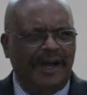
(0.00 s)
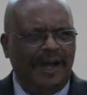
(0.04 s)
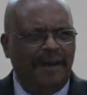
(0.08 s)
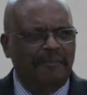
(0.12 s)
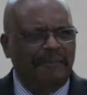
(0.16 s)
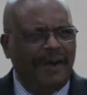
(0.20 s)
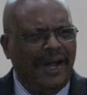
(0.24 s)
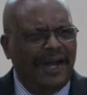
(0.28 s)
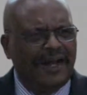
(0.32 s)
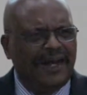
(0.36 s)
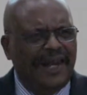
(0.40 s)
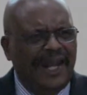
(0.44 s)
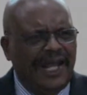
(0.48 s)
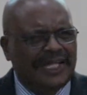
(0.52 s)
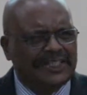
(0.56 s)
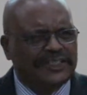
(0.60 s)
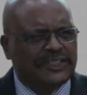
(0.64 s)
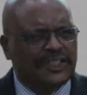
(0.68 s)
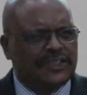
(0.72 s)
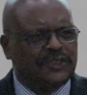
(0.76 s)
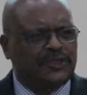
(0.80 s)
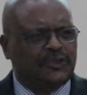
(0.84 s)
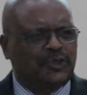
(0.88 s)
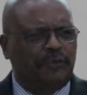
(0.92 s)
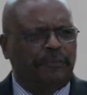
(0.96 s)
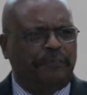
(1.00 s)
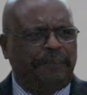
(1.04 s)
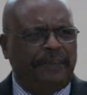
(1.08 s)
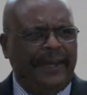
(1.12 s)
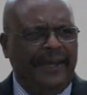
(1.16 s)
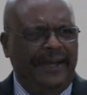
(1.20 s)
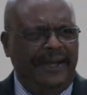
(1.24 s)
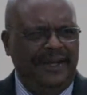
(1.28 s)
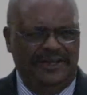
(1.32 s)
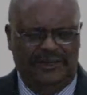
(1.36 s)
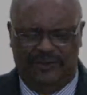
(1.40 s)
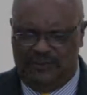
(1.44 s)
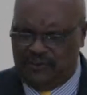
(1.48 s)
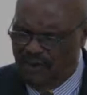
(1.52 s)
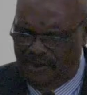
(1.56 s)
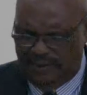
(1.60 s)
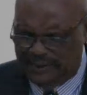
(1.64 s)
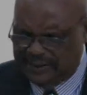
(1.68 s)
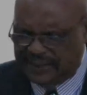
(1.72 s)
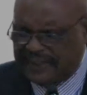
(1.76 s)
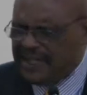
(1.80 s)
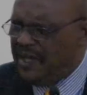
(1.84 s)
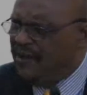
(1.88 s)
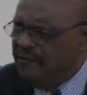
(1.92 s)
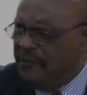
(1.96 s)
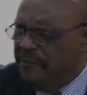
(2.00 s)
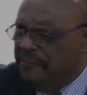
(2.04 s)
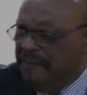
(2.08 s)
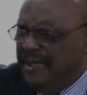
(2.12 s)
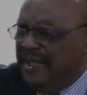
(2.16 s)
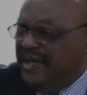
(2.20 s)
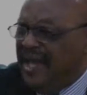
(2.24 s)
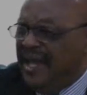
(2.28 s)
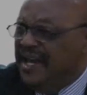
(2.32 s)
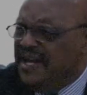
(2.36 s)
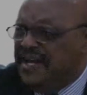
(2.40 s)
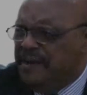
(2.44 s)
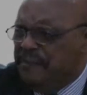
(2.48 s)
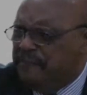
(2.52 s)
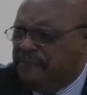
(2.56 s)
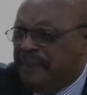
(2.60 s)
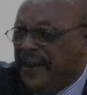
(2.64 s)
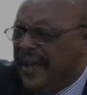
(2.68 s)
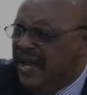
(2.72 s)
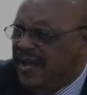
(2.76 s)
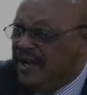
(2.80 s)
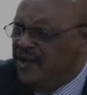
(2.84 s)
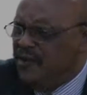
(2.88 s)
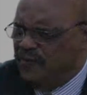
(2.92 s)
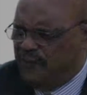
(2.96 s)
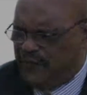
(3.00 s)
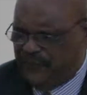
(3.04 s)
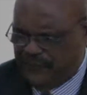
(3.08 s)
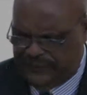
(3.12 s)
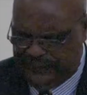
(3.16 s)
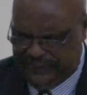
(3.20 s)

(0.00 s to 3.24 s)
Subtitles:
I'm allergic to pain. Don't give me any painful